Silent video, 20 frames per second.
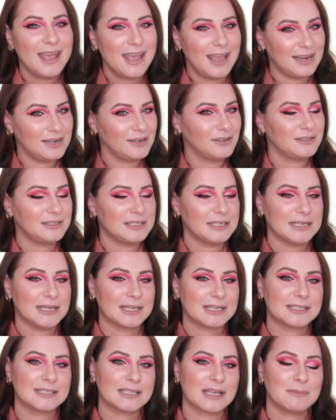And until
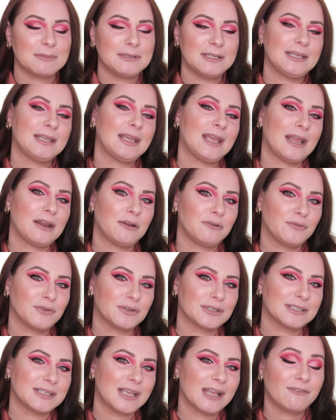next time, take care of
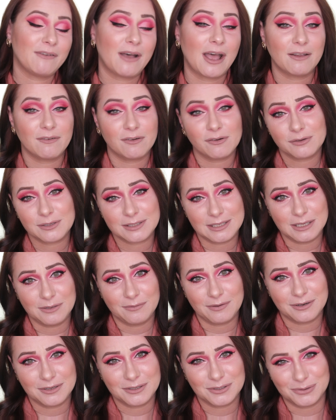yourself. I will see you
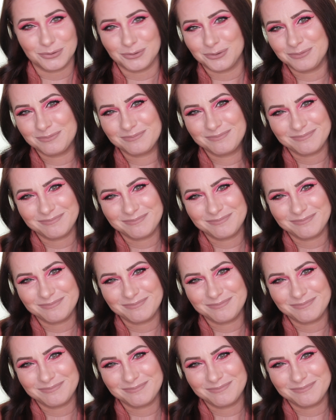very soon.